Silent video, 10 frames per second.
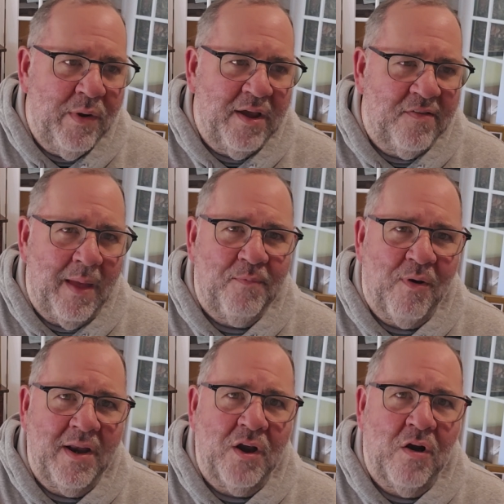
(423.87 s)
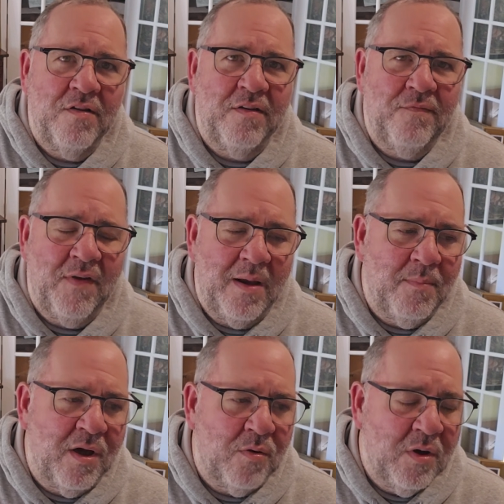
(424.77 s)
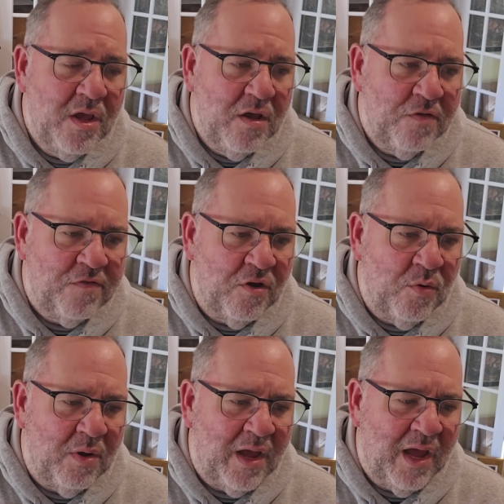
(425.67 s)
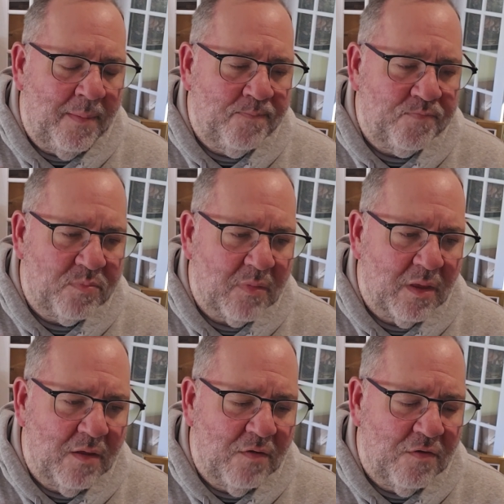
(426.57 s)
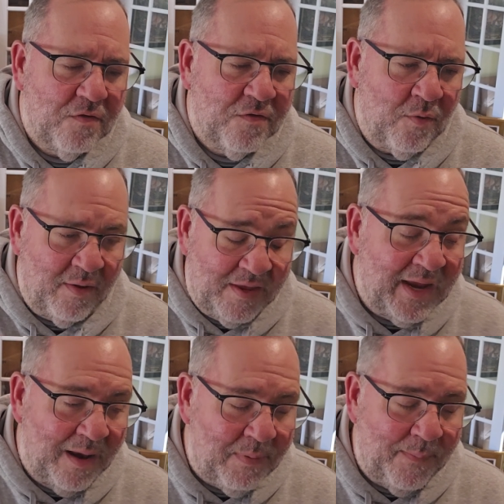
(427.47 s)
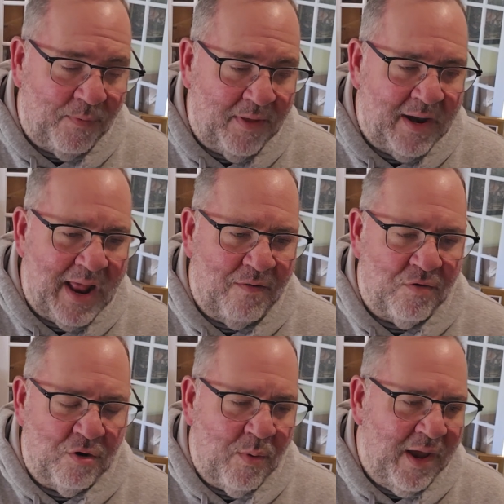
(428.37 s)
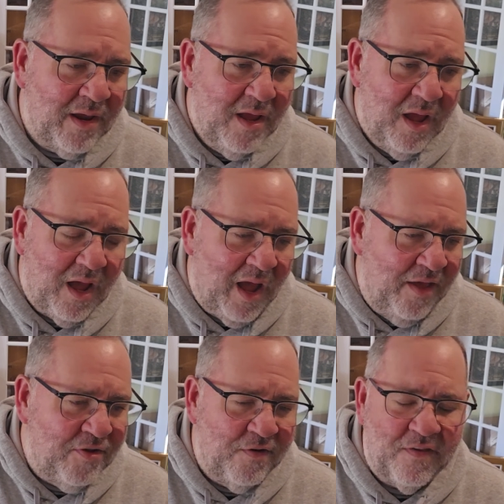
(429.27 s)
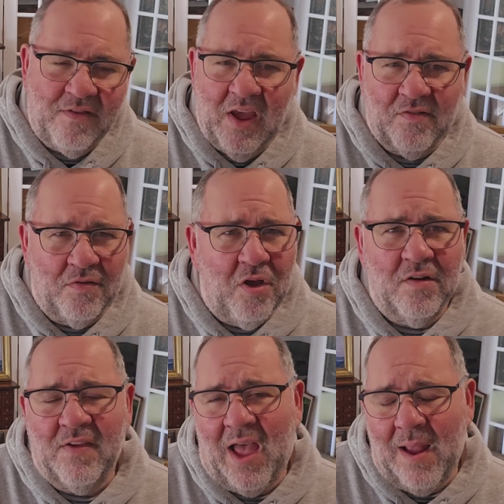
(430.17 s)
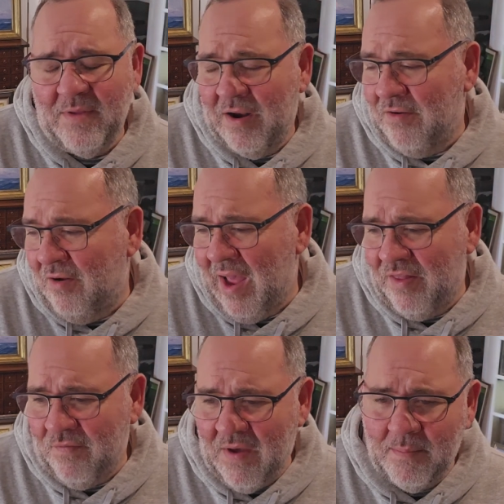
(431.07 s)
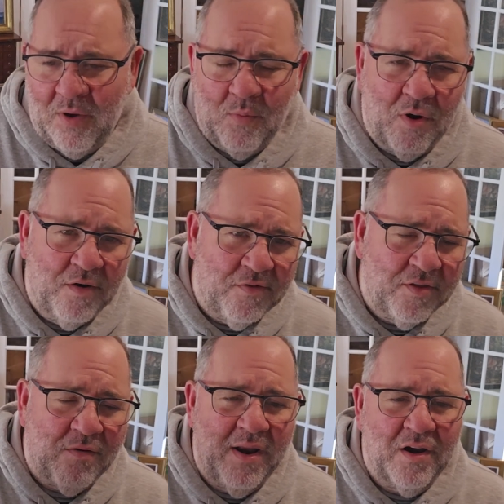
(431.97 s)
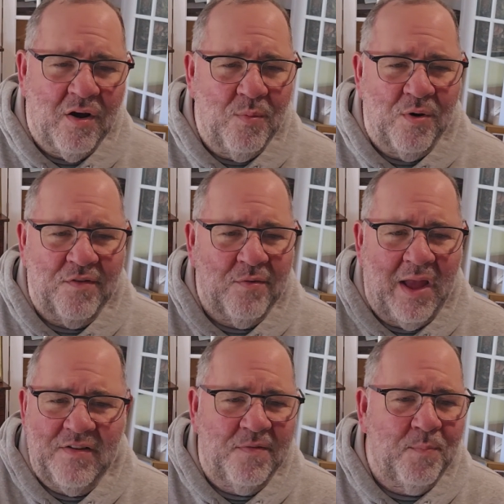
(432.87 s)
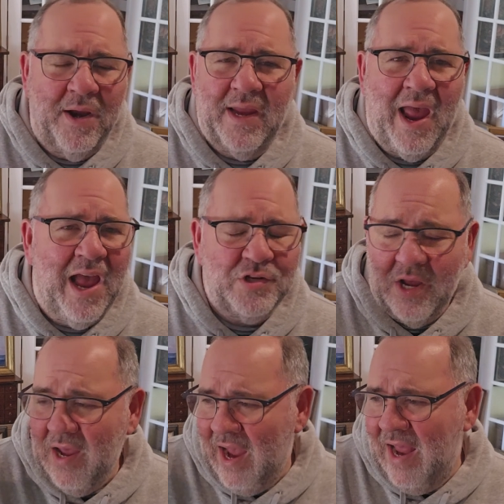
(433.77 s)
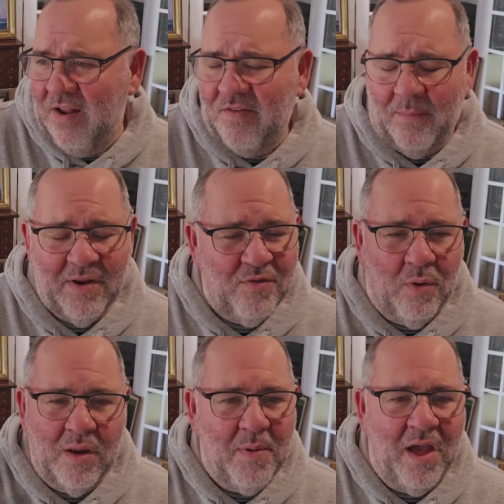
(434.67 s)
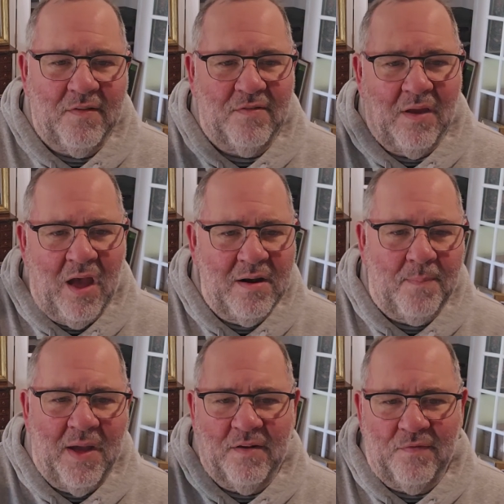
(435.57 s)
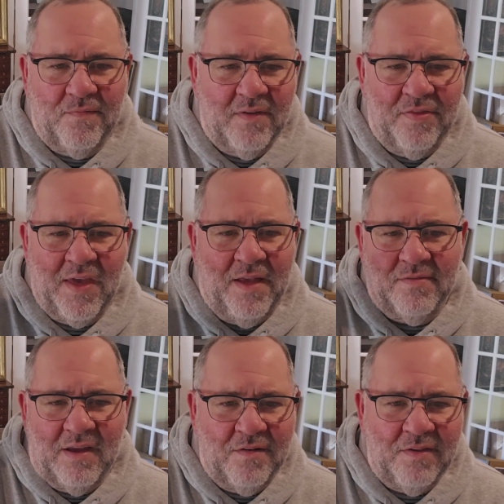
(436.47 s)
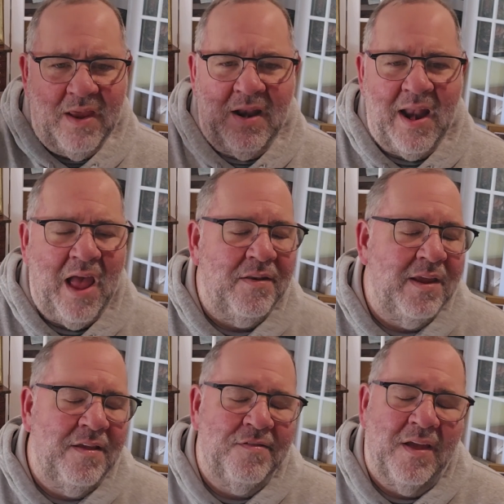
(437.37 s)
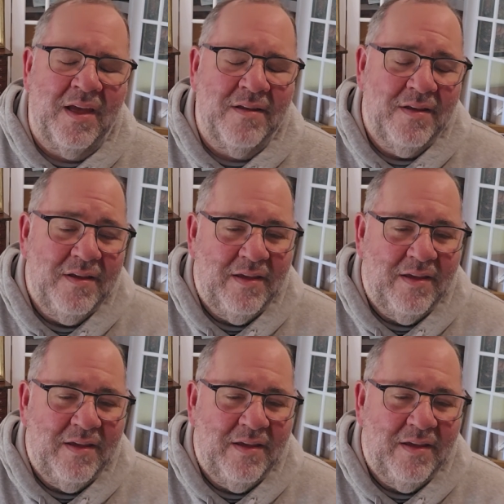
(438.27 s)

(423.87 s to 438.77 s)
we accept credit cards in Venmo. So to get people in and out real quick. Others, it takes a long time. They don't know how the Venmo works or the credit card works. So I just bring cash, handed somebody $20, $100, $1,000 in and out is the